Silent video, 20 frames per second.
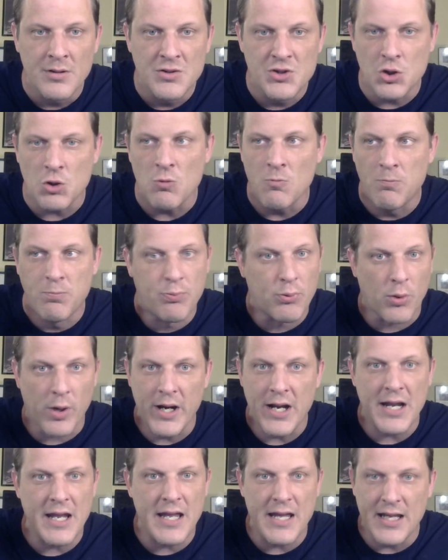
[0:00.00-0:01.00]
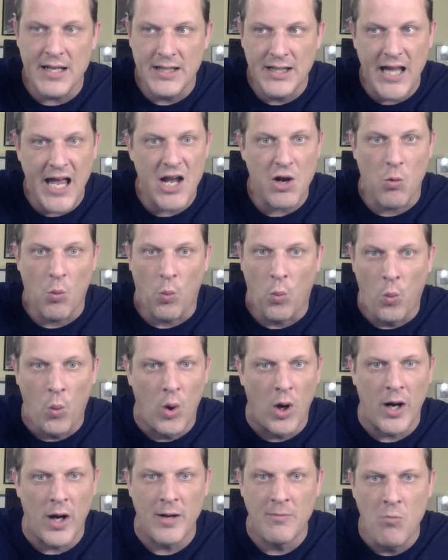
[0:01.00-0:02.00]
to bring in like
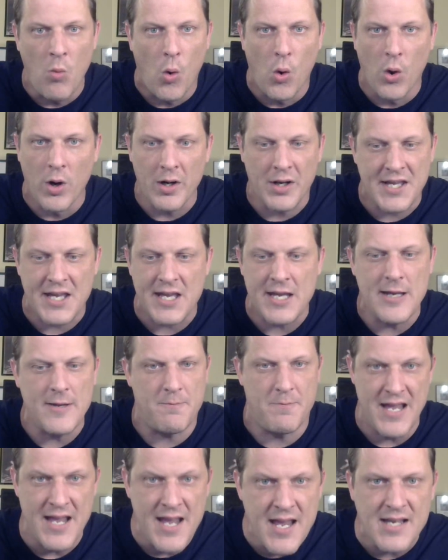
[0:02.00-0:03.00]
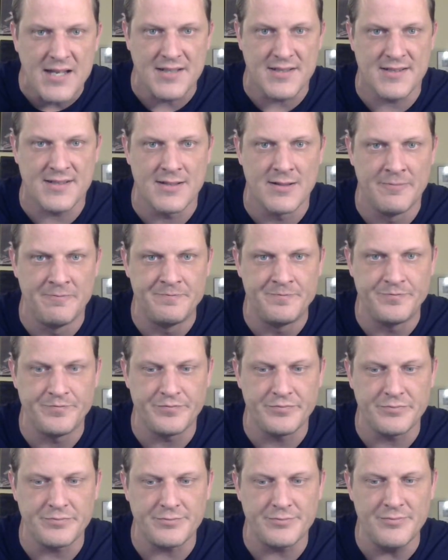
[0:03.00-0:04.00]
one more key piece.
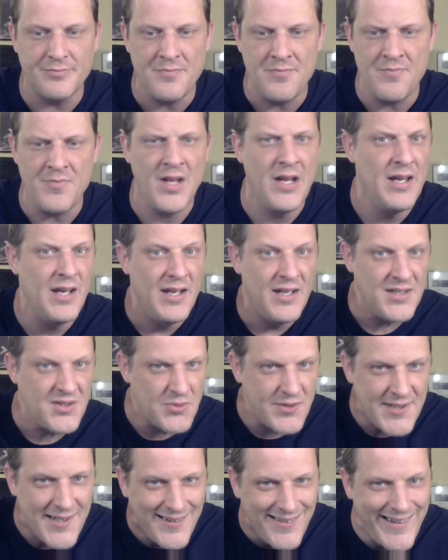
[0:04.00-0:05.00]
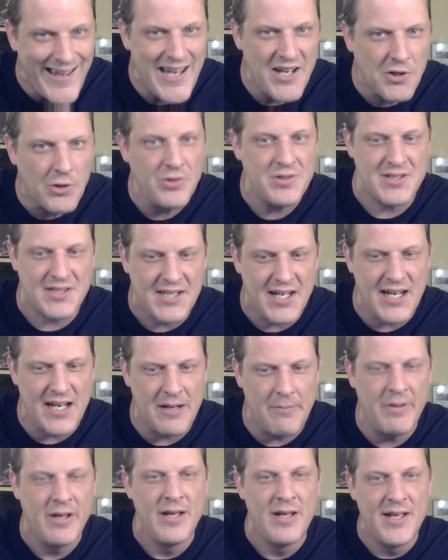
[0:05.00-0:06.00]
This was a Lakers
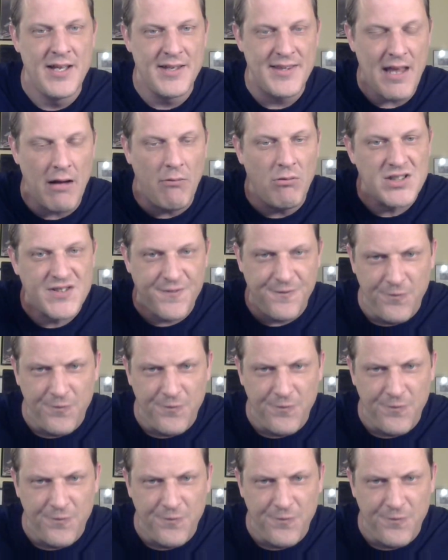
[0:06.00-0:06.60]
team that was